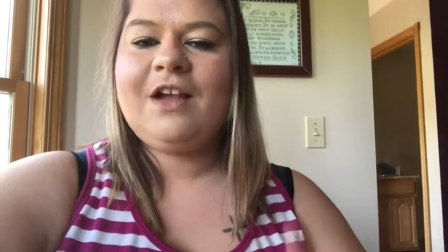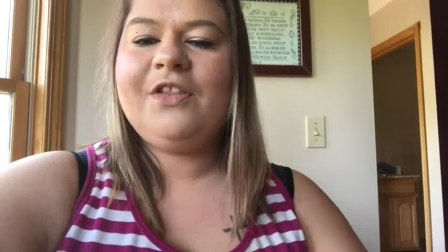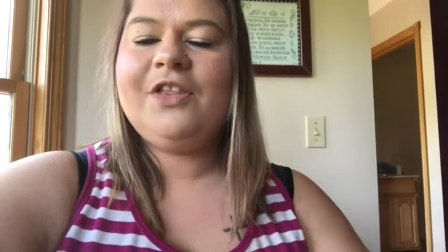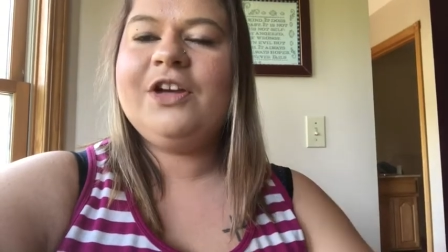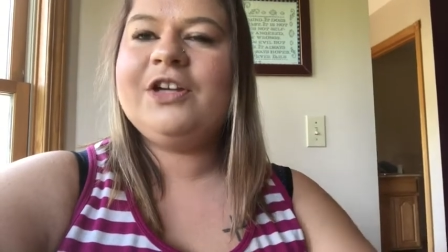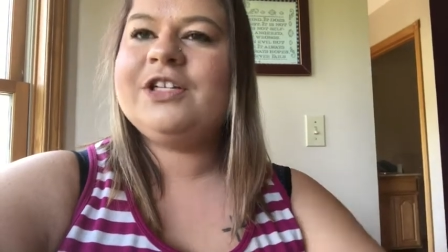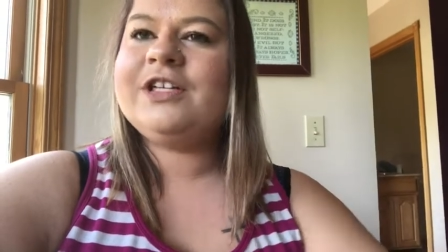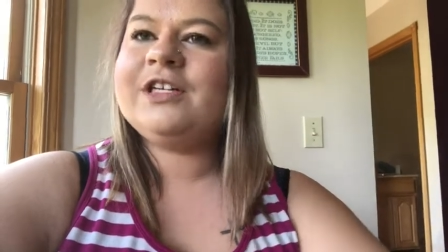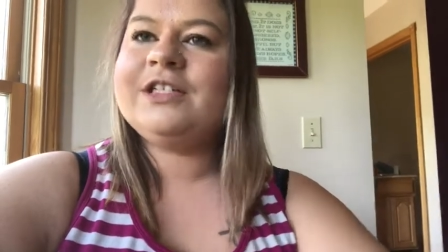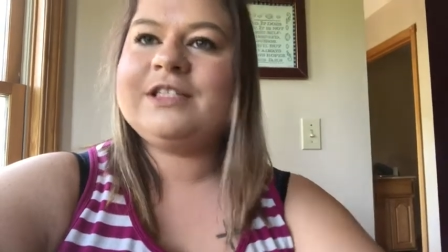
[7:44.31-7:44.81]

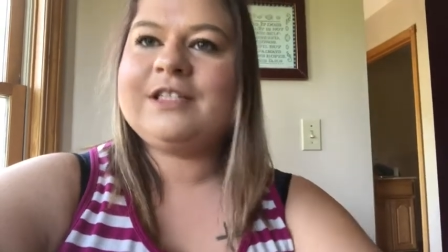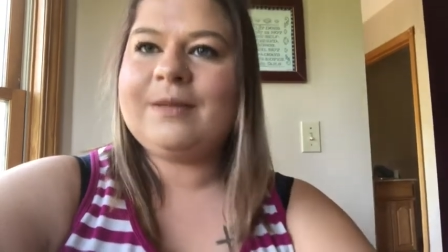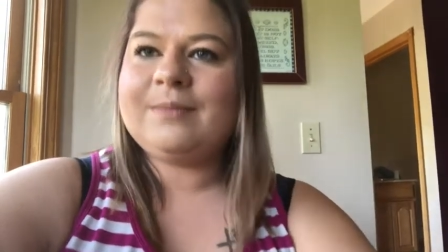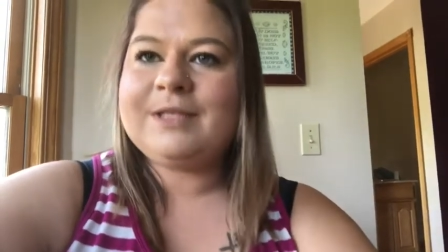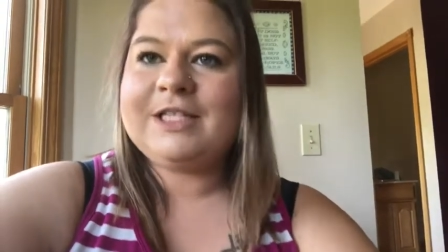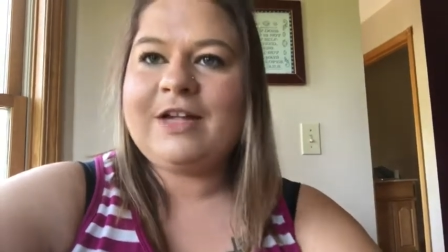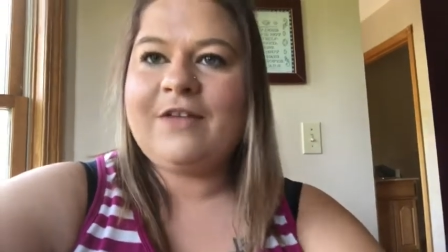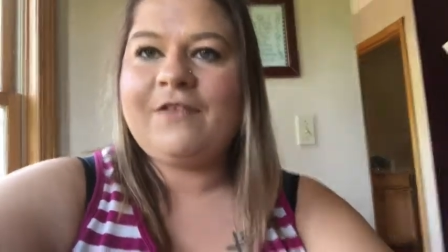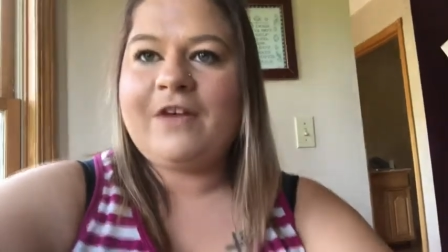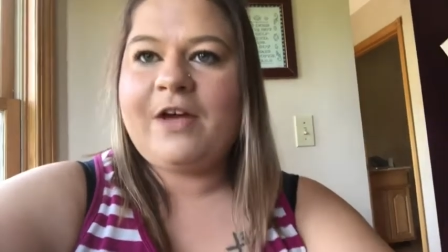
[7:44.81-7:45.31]
There's just some
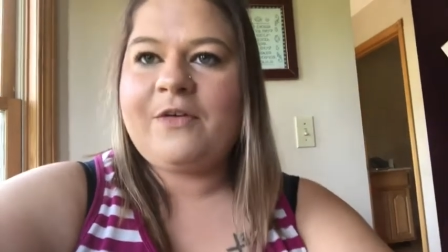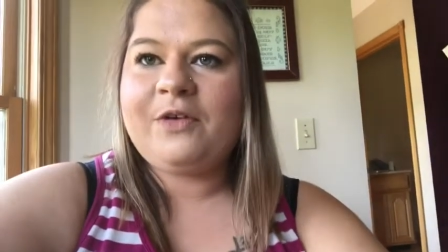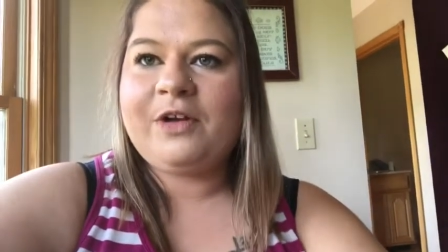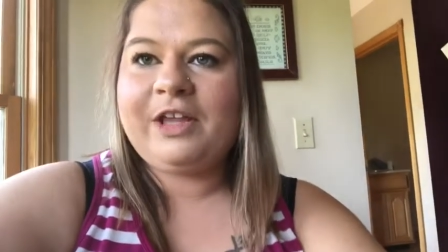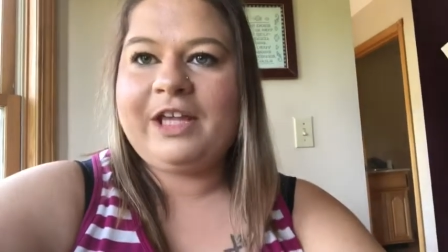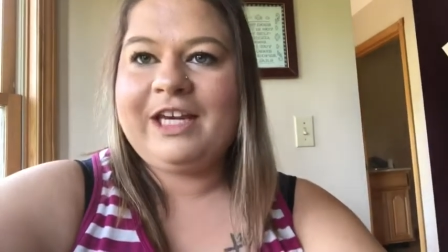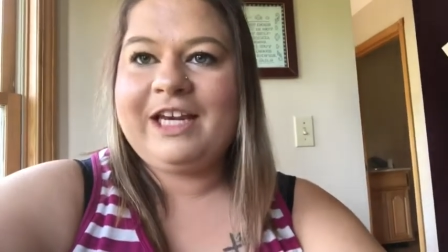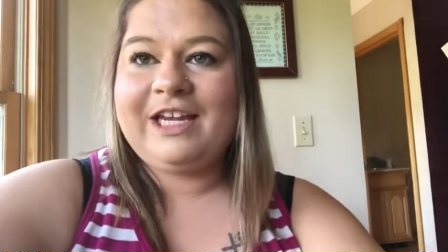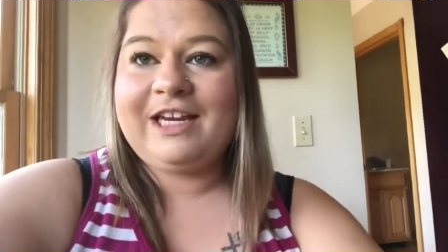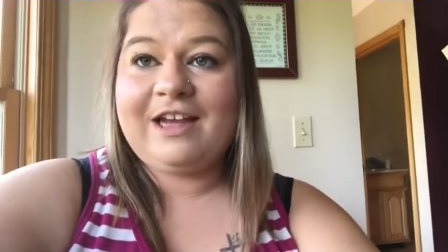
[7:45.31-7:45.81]
stuff I
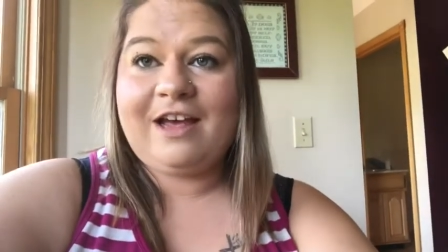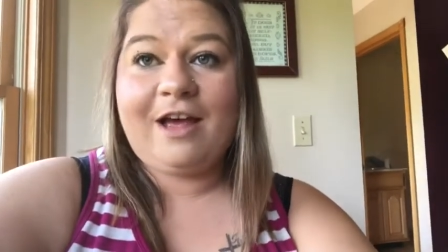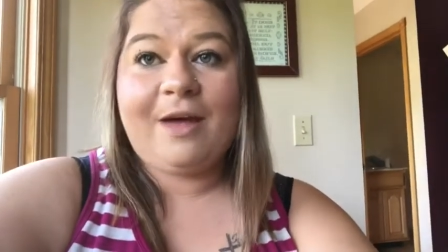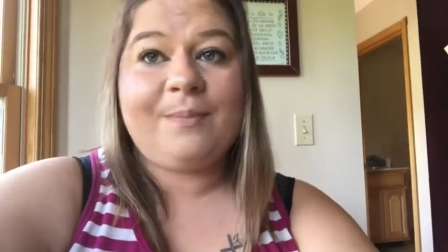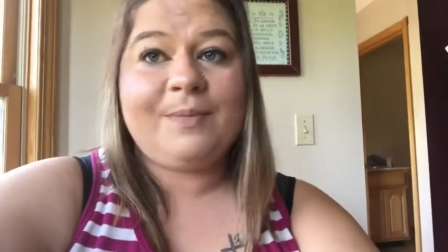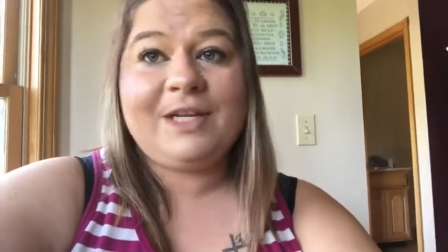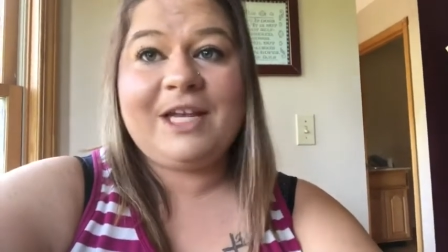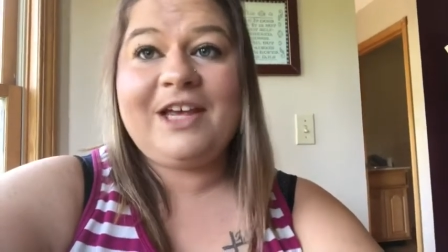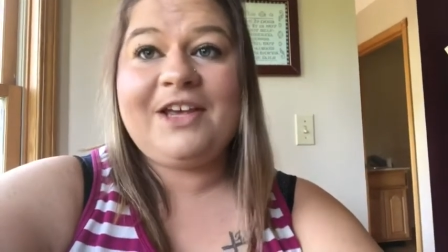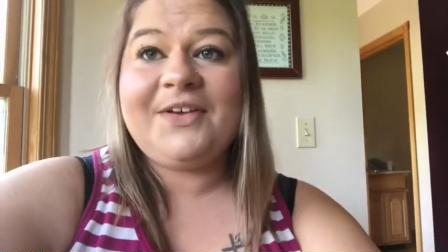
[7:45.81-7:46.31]
really need to
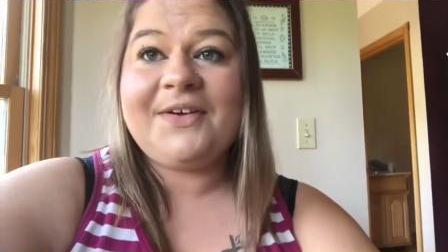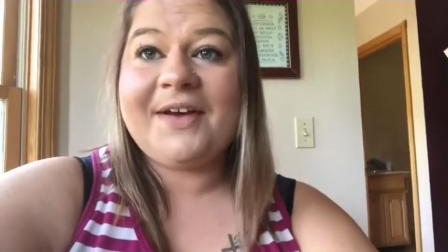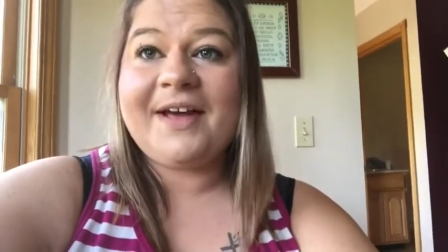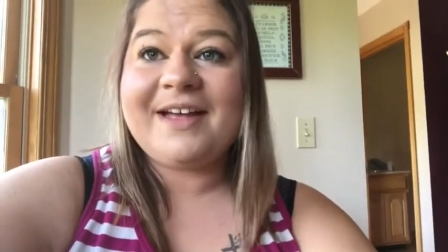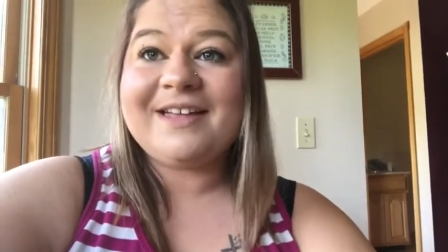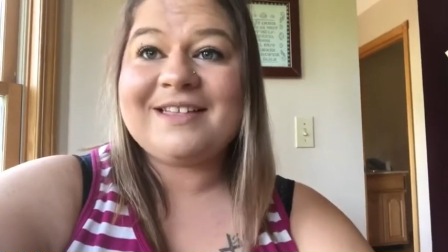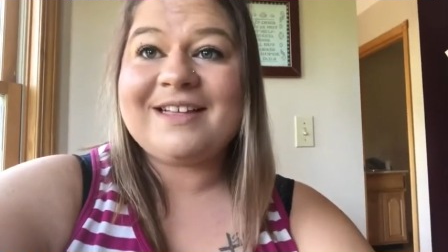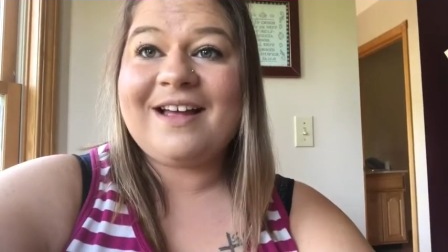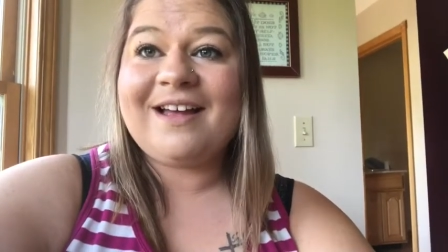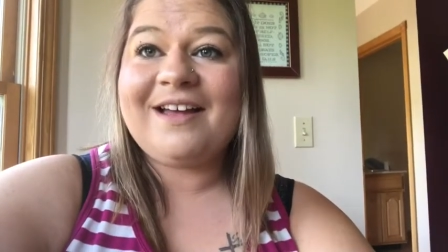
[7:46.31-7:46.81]
update you
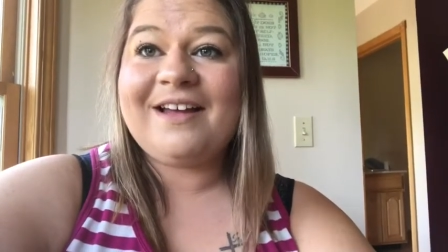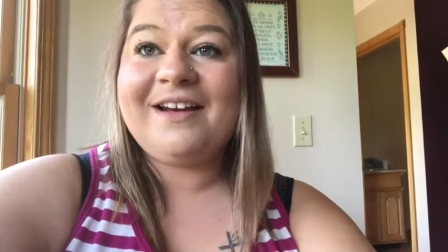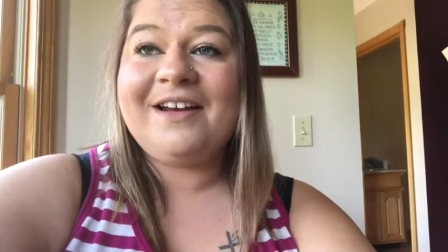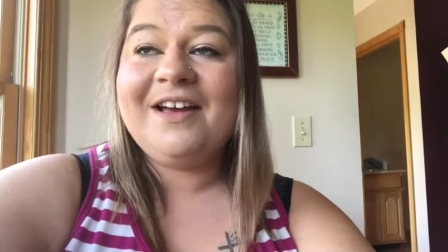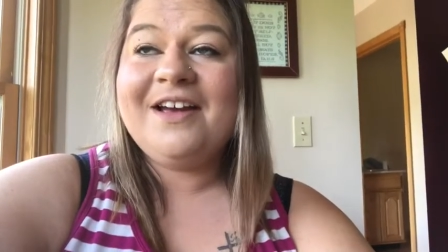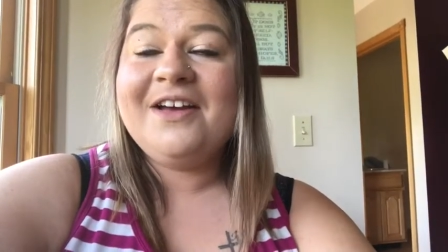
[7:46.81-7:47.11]
guys on.